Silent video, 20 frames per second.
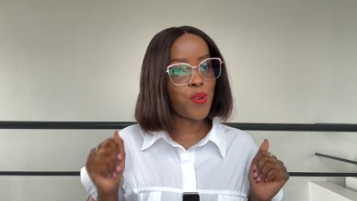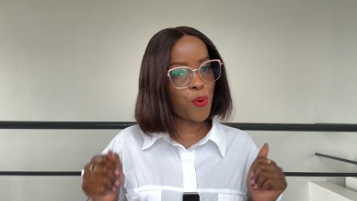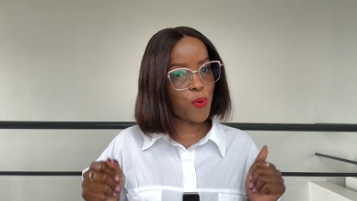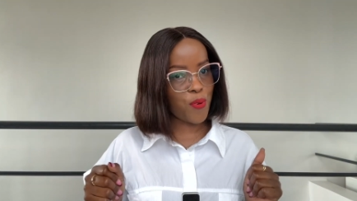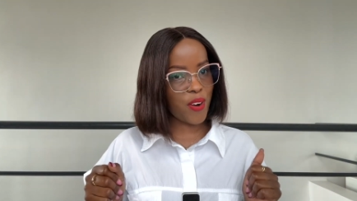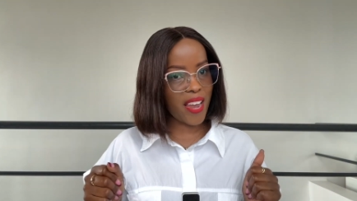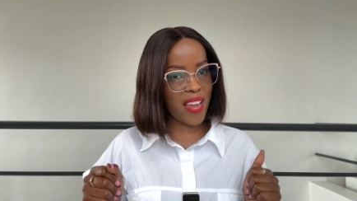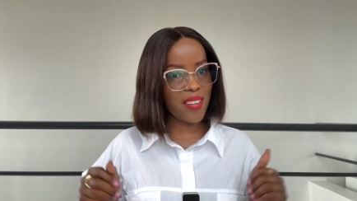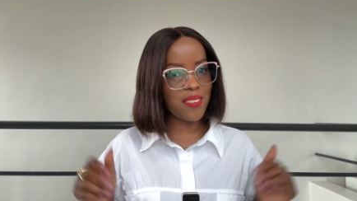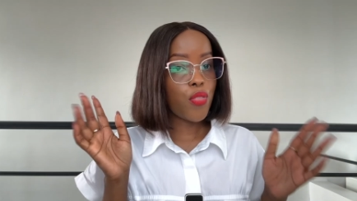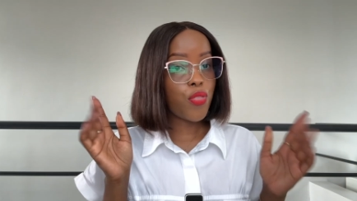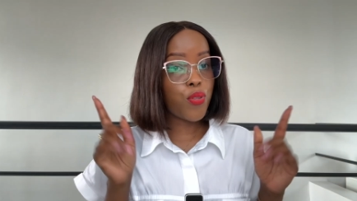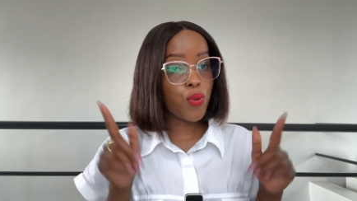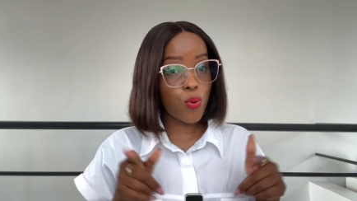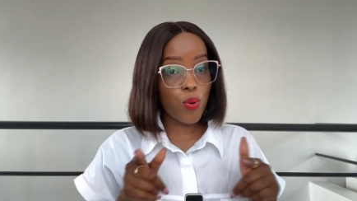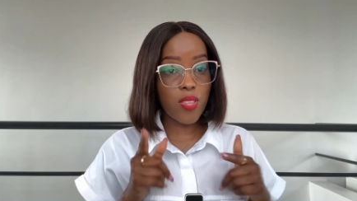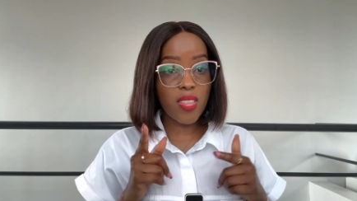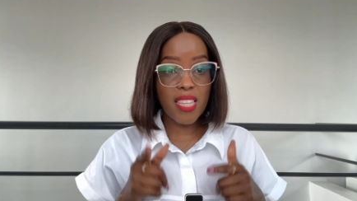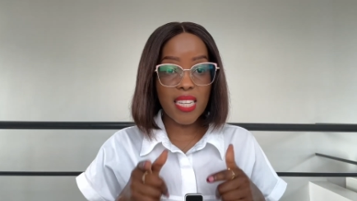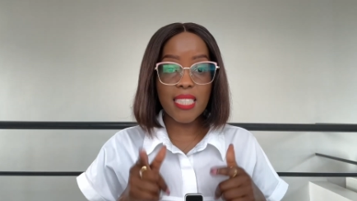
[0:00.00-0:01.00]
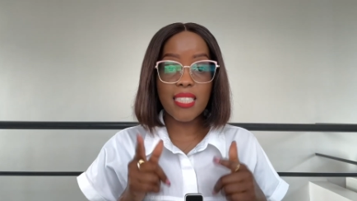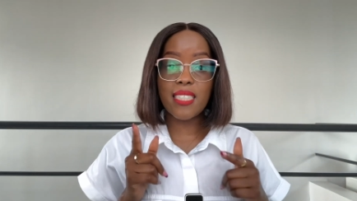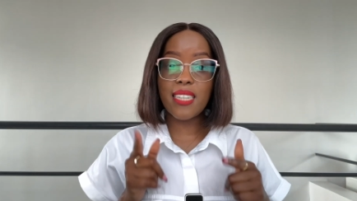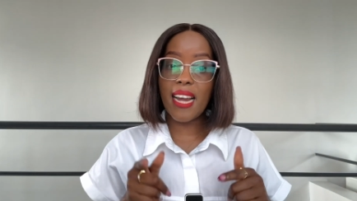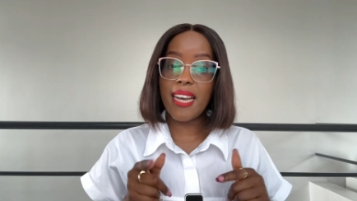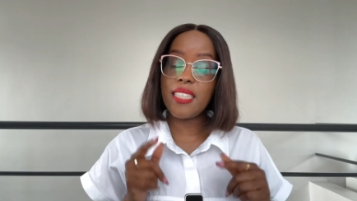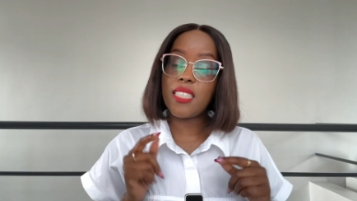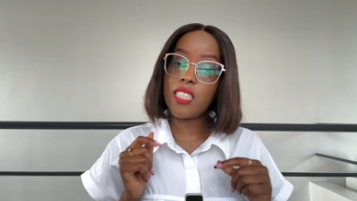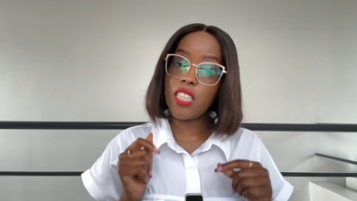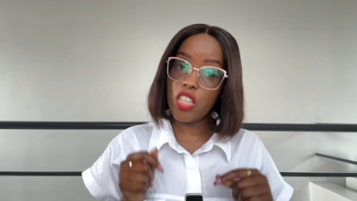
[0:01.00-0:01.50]
Okay, through this
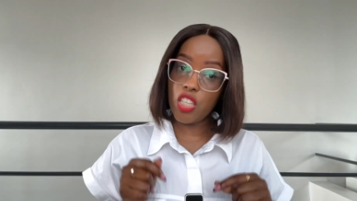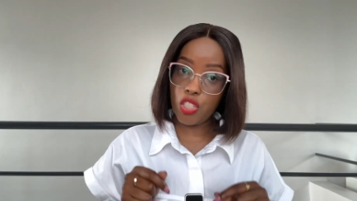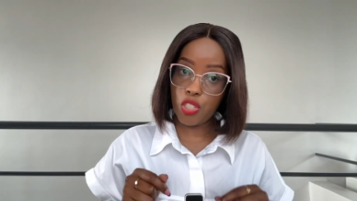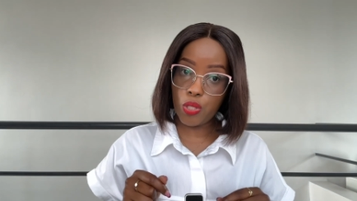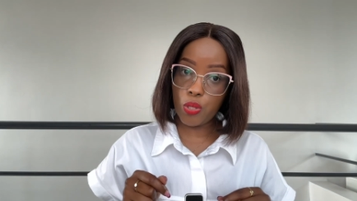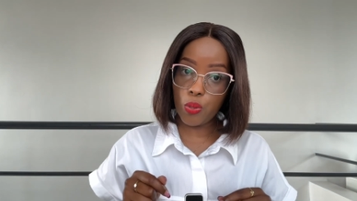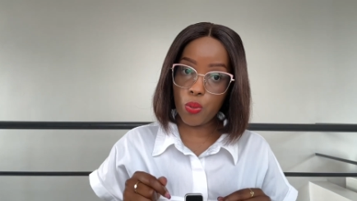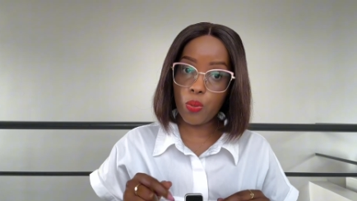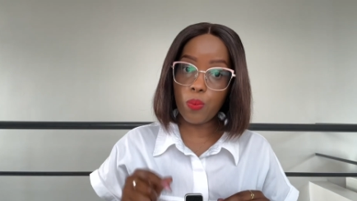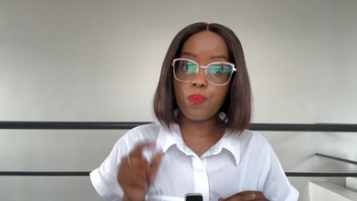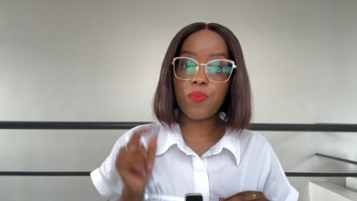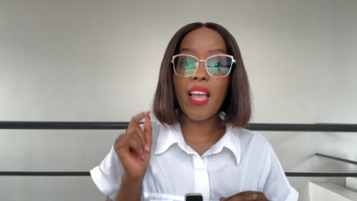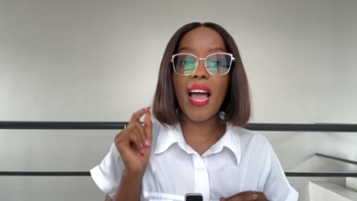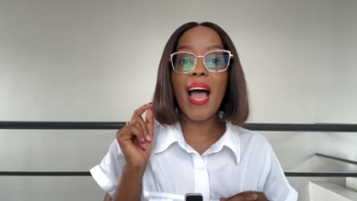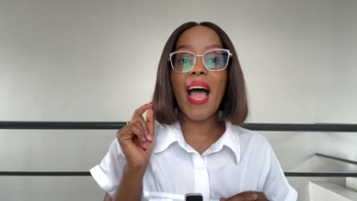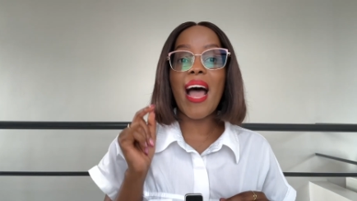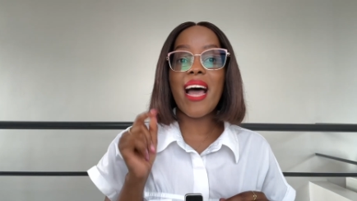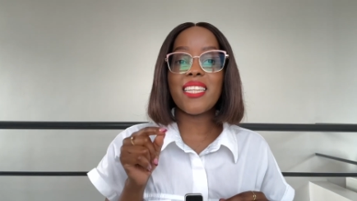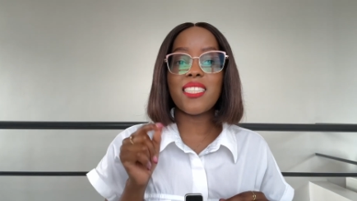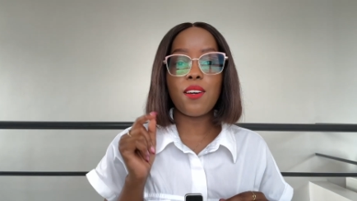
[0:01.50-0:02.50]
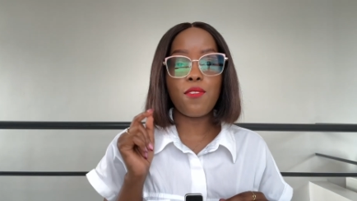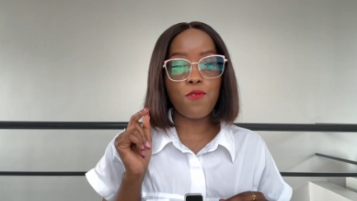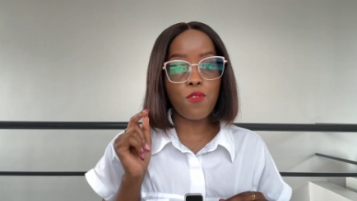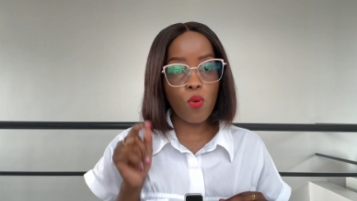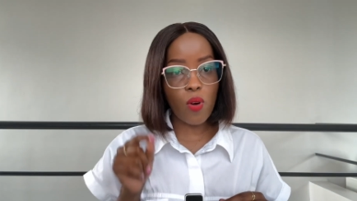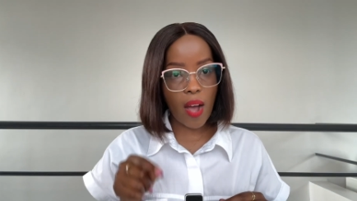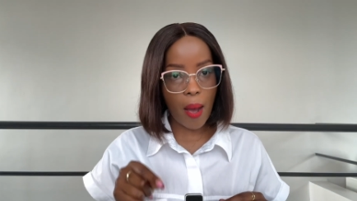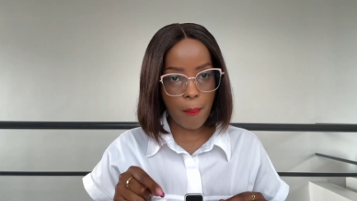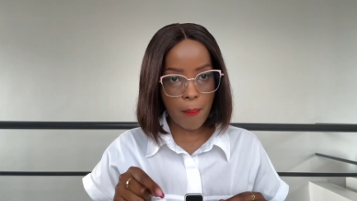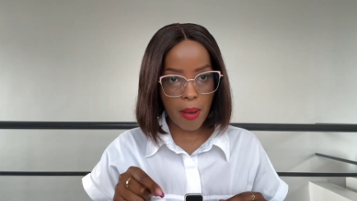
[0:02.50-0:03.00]
rights issue, as a
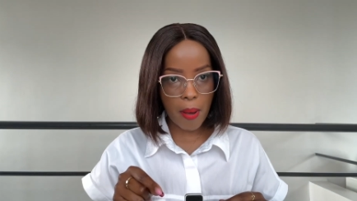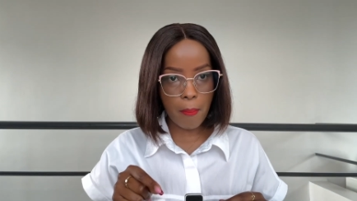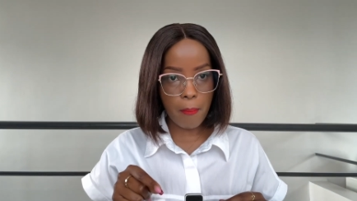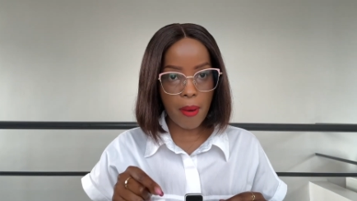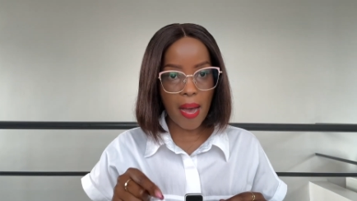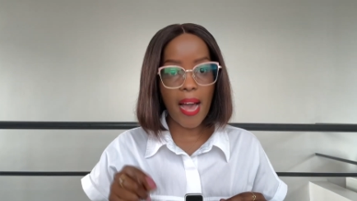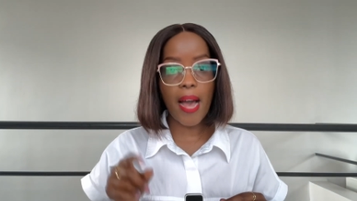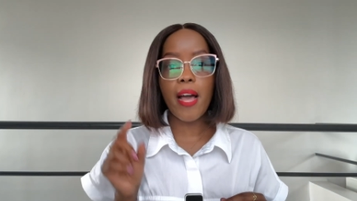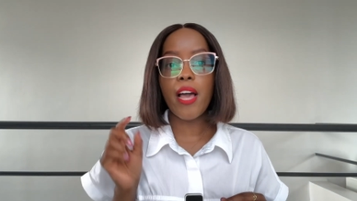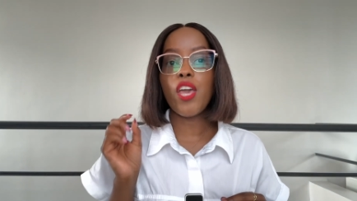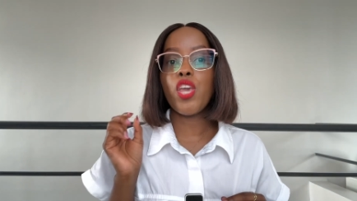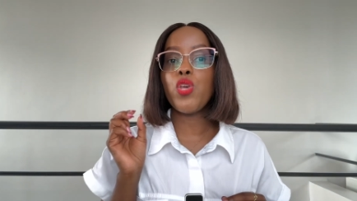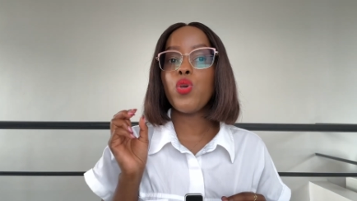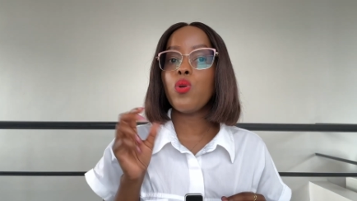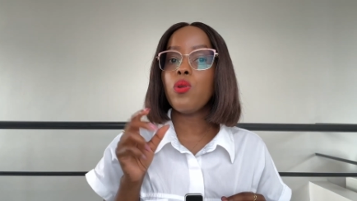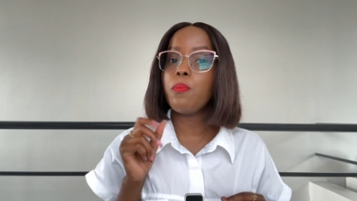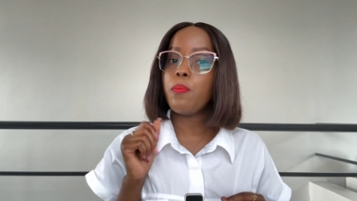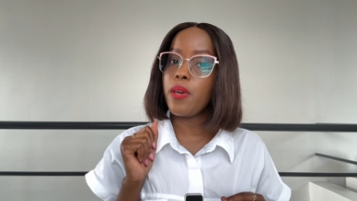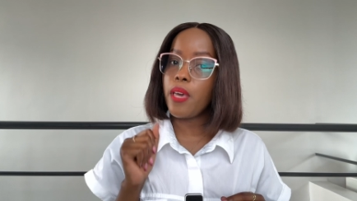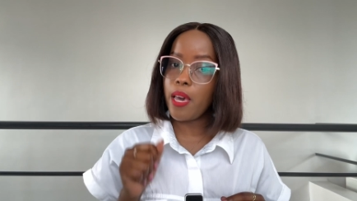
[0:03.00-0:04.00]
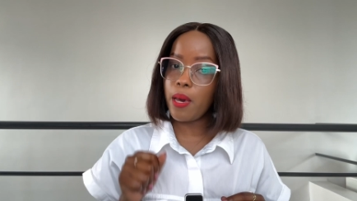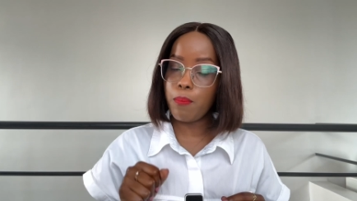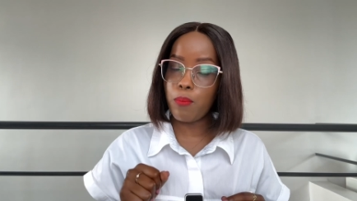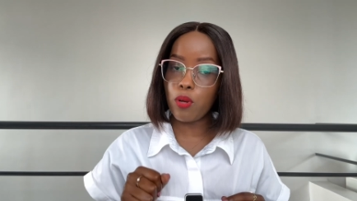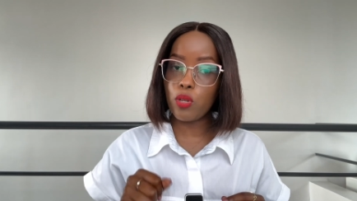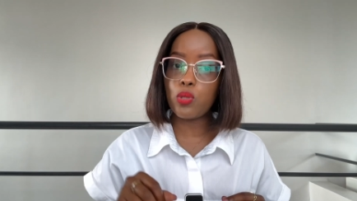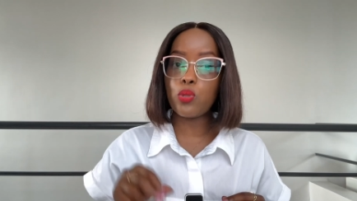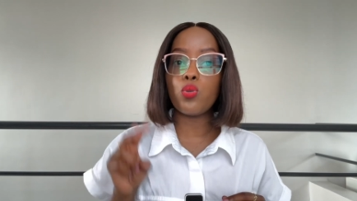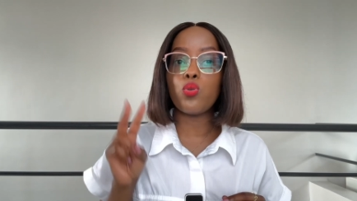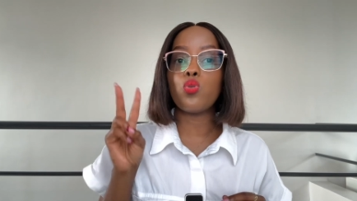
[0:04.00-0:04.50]
VUKA member, you'll be able
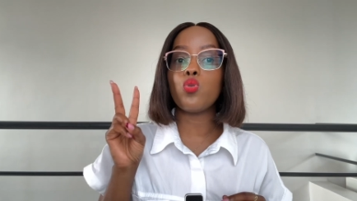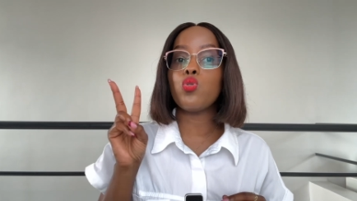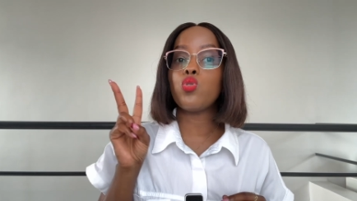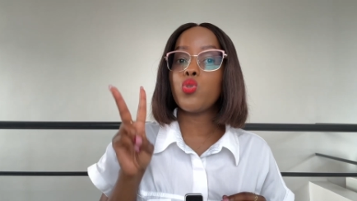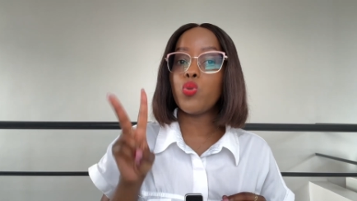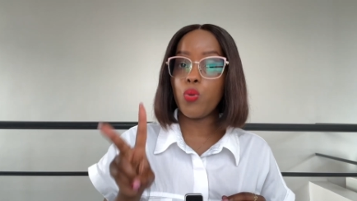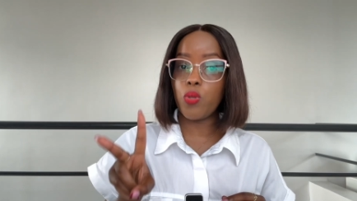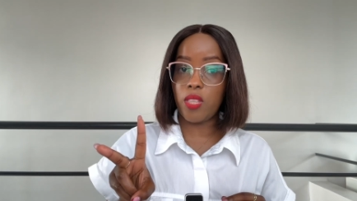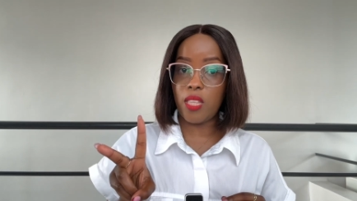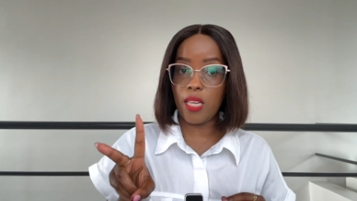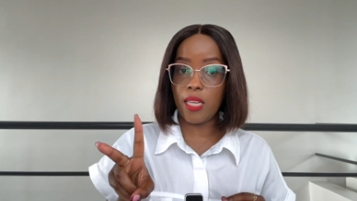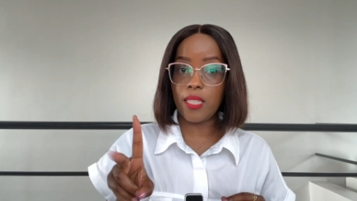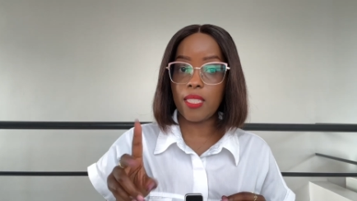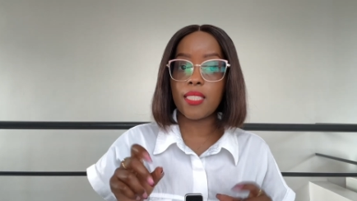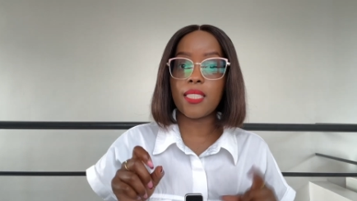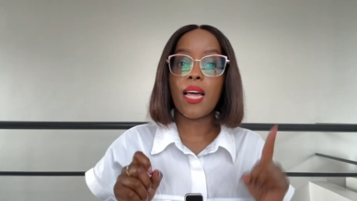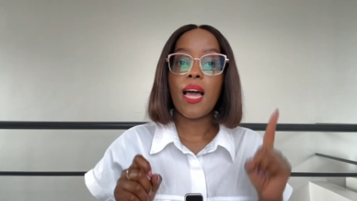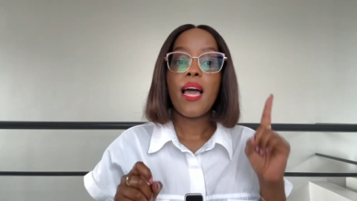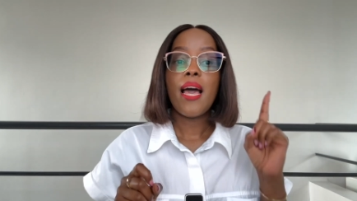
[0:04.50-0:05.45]
to do two things.